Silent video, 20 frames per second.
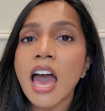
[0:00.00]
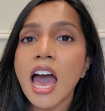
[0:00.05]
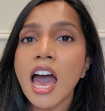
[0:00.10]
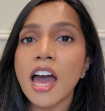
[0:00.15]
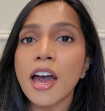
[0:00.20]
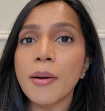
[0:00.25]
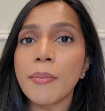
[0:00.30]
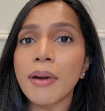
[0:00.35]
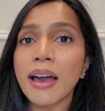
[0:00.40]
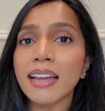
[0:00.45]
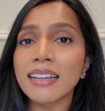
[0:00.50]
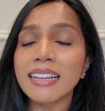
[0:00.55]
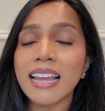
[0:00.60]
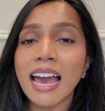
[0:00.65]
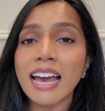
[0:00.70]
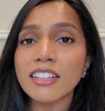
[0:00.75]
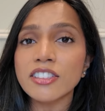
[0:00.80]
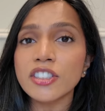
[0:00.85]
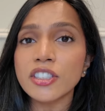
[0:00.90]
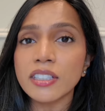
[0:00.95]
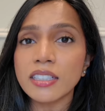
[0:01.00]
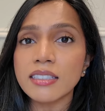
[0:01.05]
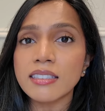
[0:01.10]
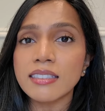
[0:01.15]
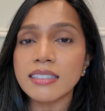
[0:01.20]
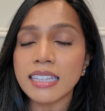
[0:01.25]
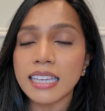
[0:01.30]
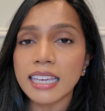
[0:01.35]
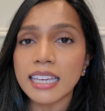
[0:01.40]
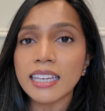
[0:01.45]
And as you can
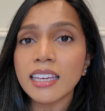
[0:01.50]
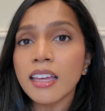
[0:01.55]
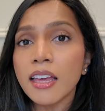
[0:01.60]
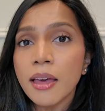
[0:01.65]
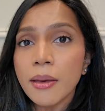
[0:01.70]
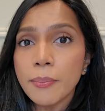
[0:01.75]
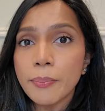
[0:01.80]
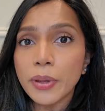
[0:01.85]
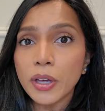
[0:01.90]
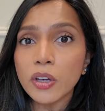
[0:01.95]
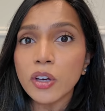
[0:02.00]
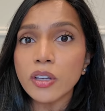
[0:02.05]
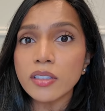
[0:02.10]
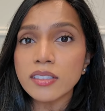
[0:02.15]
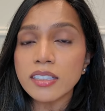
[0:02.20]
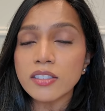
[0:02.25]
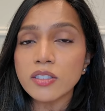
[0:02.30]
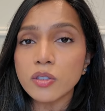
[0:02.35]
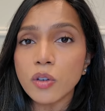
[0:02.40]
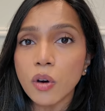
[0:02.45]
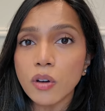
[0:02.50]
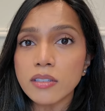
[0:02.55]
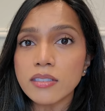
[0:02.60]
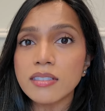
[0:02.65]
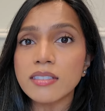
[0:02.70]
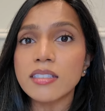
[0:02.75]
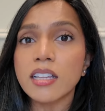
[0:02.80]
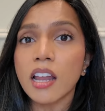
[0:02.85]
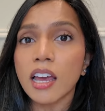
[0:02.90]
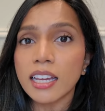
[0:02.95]
see, because it's gone
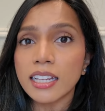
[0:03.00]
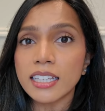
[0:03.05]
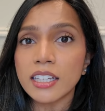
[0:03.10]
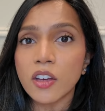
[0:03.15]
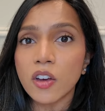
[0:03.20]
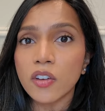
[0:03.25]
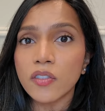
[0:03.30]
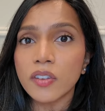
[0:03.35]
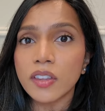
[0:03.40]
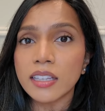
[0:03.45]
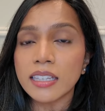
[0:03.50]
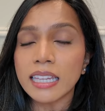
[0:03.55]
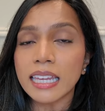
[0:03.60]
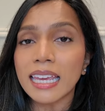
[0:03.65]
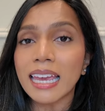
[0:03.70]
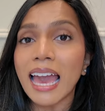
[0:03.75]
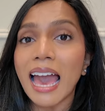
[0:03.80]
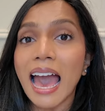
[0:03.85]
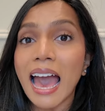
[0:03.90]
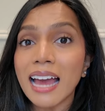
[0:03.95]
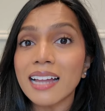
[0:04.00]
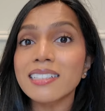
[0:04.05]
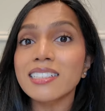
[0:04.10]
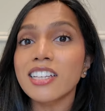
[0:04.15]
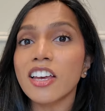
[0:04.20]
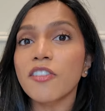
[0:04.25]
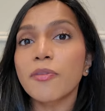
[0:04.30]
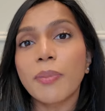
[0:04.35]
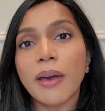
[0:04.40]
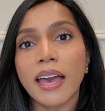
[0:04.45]
slightly over the knee and
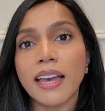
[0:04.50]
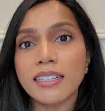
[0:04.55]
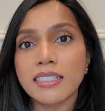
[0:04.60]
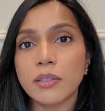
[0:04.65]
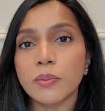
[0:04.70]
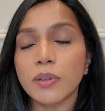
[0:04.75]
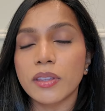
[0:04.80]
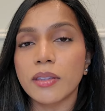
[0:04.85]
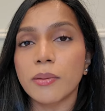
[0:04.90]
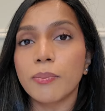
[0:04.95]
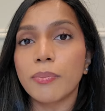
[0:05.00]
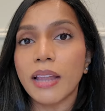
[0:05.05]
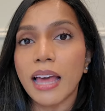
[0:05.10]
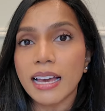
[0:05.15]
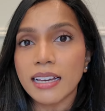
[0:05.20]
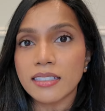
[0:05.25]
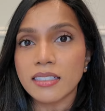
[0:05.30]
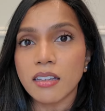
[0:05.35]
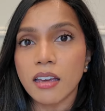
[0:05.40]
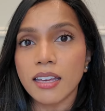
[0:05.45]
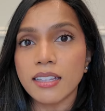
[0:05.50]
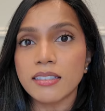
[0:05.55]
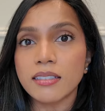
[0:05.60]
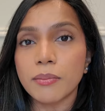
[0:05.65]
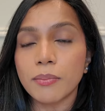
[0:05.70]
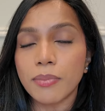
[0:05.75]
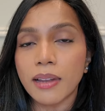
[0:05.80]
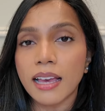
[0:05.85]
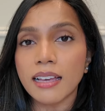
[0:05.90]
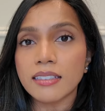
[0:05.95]
I've paired it with the black tights
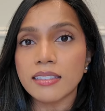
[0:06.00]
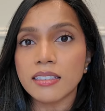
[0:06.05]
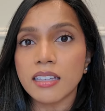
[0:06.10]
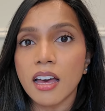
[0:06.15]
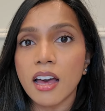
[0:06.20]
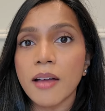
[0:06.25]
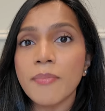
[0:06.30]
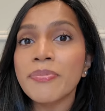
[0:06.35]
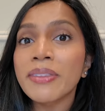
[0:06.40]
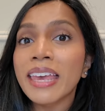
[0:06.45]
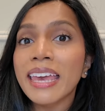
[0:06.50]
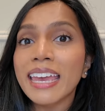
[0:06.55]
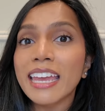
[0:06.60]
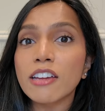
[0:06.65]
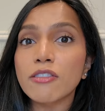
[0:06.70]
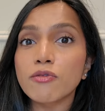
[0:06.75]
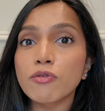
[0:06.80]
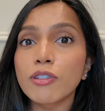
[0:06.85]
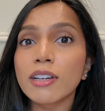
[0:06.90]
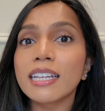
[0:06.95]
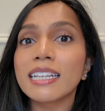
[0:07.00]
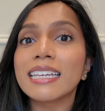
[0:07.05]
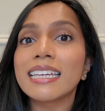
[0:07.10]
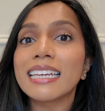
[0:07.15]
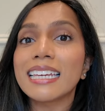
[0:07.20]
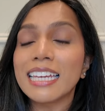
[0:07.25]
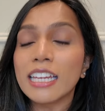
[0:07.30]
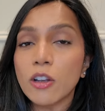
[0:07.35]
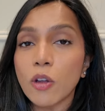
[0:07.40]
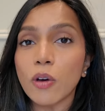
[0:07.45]
and black skirt, it really
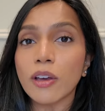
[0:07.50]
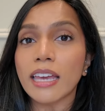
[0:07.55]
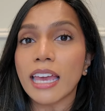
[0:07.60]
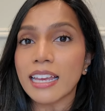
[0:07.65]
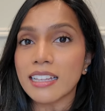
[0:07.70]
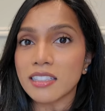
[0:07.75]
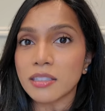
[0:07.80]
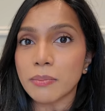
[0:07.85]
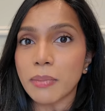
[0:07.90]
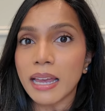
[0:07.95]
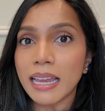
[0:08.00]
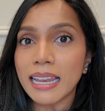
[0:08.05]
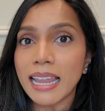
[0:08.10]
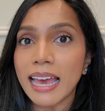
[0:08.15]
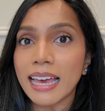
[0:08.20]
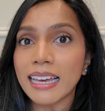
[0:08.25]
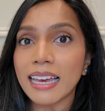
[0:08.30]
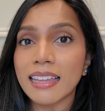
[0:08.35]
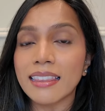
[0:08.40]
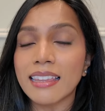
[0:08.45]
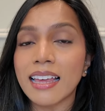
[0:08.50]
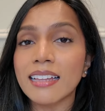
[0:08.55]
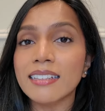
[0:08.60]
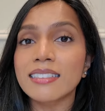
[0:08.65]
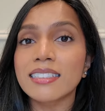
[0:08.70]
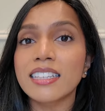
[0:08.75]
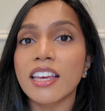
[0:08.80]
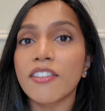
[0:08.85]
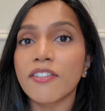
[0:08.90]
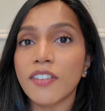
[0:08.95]
elongates my leg, and
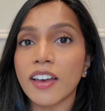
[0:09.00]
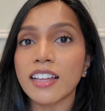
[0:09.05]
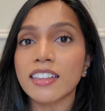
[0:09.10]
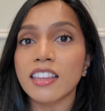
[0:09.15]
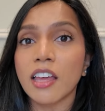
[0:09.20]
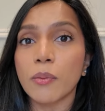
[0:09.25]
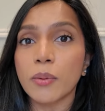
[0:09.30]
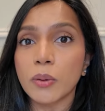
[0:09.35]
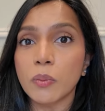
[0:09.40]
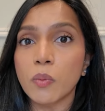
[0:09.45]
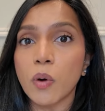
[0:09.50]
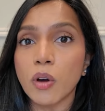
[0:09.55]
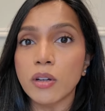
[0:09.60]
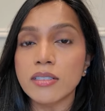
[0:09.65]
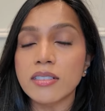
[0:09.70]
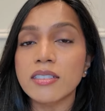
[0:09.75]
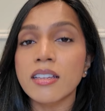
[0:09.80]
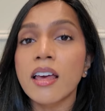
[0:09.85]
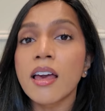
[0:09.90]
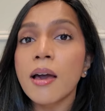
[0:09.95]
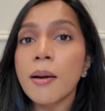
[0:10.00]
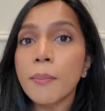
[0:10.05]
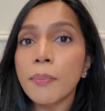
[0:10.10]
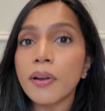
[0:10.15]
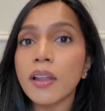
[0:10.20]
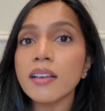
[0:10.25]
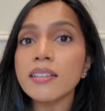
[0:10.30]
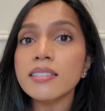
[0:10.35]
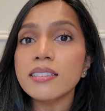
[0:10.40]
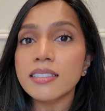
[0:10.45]
that's the effect that we want.
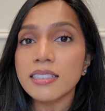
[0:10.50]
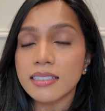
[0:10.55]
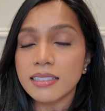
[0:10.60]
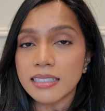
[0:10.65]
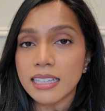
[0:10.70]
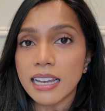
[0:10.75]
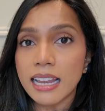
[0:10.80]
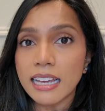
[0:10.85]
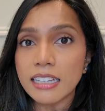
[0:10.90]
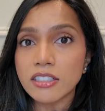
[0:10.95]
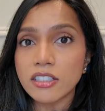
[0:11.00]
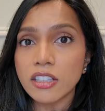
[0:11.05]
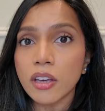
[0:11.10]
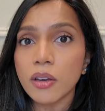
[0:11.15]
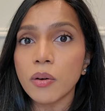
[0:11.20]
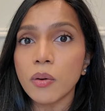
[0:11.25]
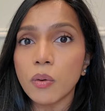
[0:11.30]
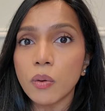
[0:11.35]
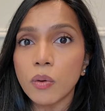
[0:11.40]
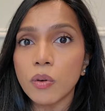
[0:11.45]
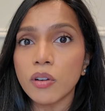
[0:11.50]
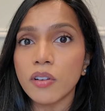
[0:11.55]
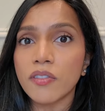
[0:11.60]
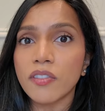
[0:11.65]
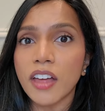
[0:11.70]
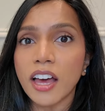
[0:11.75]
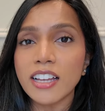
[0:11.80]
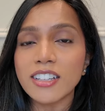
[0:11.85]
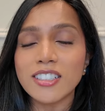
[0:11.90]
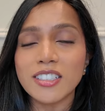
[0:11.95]
Plus the stiletto, all of
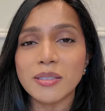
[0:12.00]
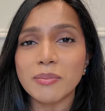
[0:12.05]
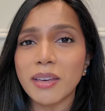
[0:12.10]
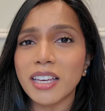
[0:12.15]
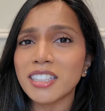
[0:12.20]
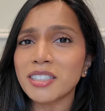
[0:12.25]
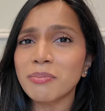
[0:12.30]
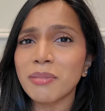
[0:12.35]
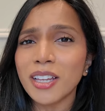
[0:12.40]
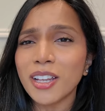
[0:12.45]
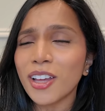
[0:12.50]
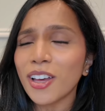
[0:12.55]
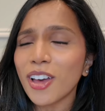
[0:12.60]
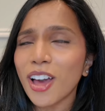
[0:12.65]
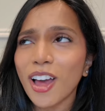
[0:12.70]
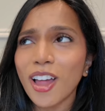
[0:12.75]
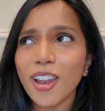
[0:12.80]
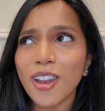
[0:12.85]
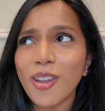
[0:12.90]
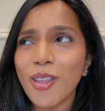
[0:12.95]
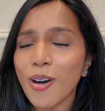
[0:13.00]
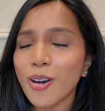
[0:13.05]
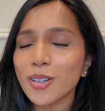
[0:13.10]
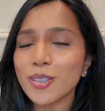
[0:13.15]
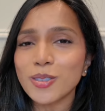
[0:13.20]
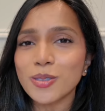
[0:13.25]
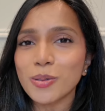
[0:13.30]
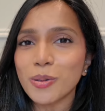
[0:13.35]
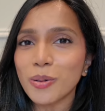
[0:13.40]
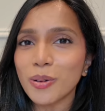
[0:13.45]
that just makes me look a
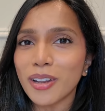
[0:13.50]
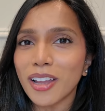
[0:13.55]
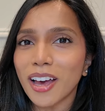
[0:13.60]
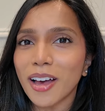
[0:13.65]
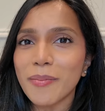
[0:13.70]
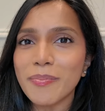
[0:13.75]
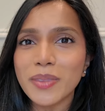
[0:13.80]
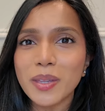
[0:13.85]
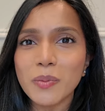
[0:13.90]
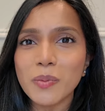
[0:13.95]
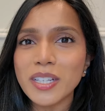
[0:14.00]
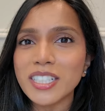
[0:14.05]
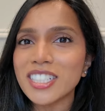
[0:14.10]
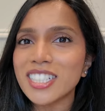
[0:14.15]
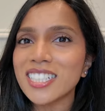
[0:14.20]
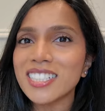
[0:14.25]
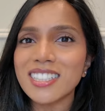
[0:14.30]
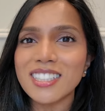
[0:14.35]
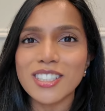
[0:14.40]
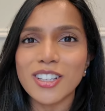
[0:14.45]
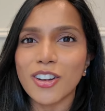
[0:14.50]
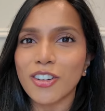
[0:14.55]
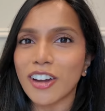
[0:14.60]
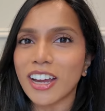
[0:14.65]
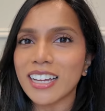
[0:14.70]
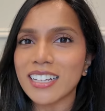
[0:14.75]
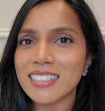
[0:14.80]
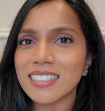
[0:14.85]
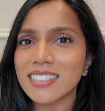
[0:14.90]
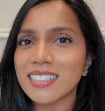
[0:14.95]
lot taller, which is
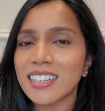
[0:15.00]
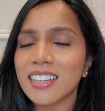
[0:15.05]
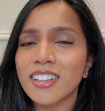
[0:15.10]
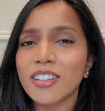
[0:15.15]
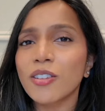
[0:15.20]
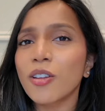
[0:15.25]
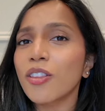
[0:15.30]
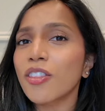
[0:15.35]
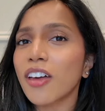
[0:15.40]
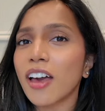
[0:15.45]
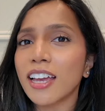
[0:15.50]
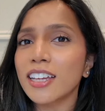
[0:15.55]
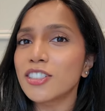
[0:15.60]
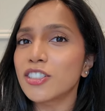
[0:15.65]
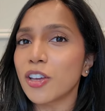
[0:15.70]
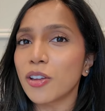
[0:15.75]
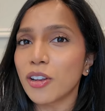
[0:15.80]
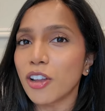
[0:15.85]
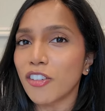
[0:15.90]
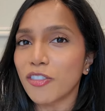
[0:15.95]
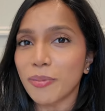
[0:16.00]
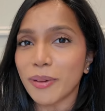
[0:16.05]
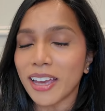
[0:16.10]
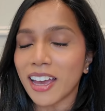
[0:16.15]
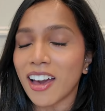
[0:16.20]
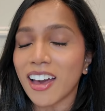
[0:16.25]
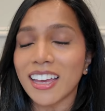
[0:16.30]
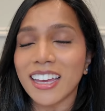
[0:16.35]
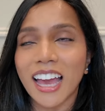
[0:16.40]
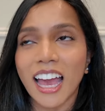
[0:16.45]
great. Not that I don't love my
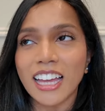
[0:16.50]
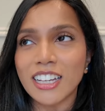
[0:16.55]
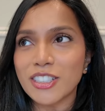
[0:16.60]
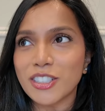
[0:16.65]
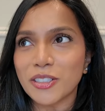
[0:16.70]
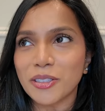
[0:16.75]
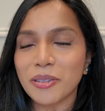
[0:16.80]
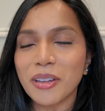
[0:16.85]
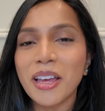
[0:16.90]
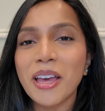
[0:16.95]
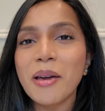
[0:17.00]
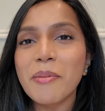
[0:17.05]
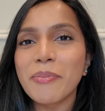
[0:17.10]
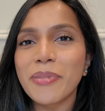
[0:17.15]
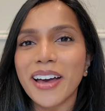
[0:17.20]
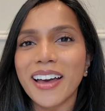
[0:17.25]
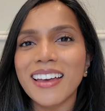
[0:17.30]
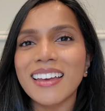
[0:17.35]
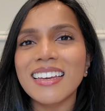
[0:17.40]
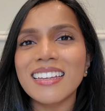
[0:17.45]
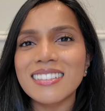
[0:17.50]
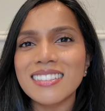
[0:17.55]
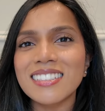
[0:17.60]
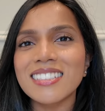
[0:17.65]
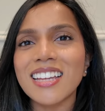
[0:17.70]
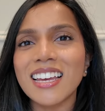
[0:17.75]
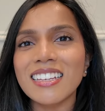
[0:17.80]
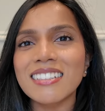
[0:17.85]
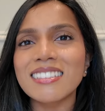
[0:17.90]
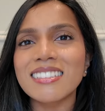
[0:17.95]
height, I do, but it's
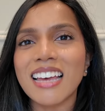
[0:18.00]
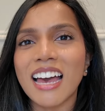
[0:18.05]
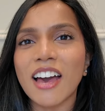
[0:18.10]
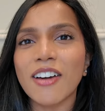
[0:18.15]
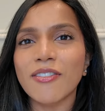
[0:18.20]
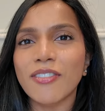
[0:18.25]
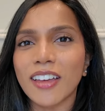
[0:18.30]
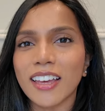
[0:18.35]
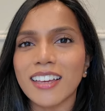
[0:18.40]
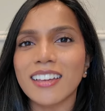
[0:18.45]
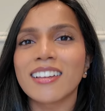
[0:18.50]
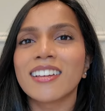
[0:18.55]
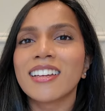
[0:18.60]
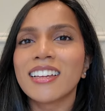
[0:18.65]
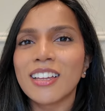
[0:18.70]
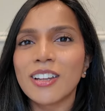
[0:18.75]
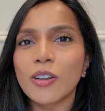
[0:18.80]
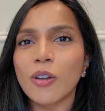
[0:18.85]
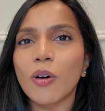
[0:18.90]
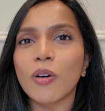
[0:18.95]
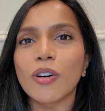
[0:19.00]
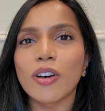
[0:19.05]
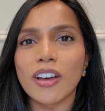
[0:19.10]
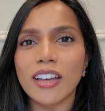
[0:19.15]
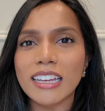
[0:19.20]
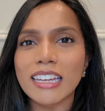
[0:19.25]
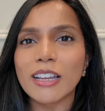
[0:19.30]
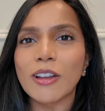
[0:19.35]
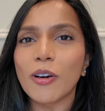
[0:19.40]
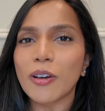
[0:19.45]
nice to have like longer
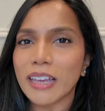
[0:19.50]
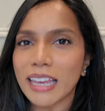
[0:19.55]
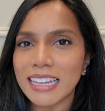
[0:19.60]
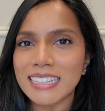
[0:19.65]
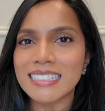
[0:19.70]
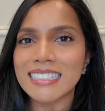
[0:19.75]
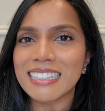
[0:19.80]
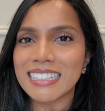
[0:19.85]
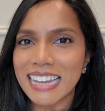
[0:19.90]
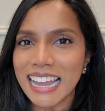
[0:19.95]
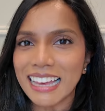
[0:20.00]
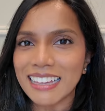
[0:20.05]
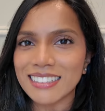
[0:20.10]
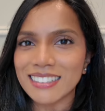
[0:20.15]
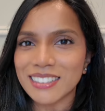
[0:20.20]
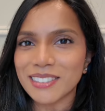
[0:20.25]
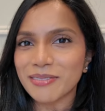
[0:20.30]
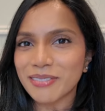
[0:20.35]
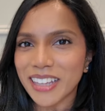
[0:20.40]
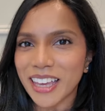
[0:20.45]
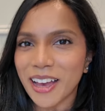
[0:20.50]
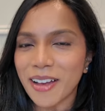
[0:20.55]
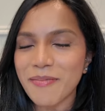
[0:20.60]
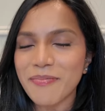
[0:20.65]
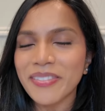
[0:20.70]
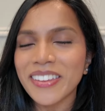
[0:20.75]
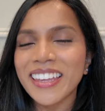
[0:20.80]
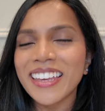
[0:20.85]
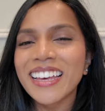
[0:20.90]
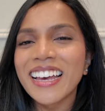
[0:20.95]
elongated legs, yeah?
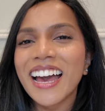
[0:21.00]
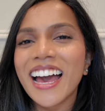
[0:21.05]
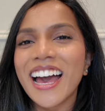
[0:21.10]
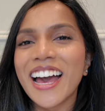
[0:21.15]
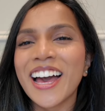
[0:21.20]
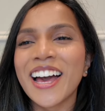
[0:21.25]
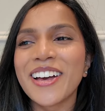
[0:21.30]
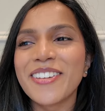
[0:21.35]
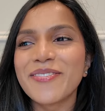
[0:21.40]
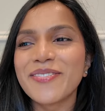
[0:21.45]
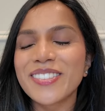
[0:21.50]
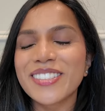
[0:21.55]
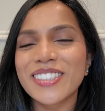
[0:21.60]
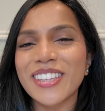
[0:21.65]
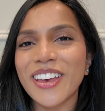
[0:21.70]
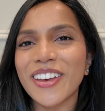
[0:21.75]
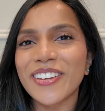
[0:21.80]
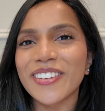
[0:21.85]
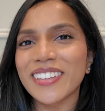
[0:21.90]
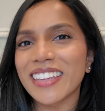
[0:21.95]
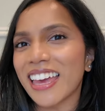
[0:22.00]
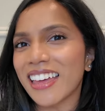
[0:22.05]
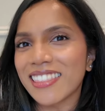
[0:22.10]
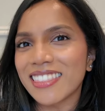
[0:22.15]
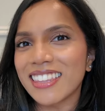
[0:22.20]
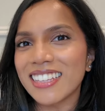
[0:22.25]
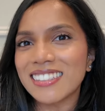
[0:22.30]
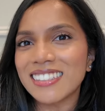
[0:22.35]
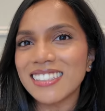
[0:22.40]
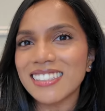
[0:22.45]
So
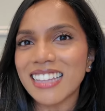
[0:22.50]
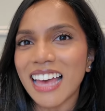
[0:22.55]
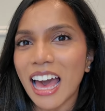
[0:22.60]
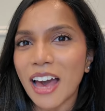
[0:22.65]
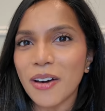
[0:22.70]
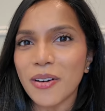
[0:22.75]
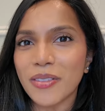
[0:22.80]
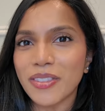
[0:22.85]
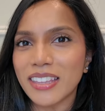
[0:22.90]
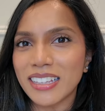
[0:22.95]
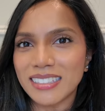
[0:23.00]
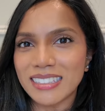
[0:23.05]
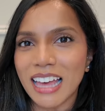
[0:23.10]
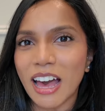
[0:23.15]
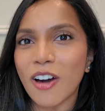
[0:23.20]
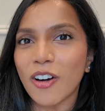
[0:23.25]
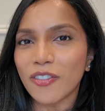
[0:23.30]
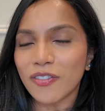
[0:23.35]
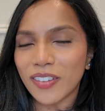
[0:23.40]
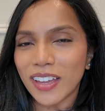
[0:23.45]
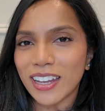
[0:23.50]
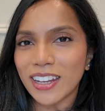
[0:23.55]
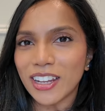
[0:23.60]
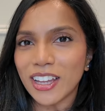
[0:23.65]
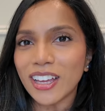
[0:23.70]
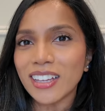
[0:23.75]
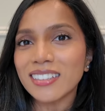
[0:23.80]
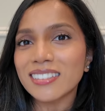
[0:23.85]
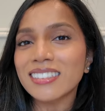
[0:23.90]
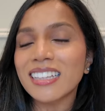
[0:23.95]
this is how this outfit
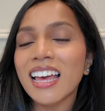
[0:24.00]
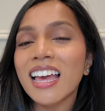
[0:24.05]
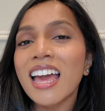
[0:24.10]
looks.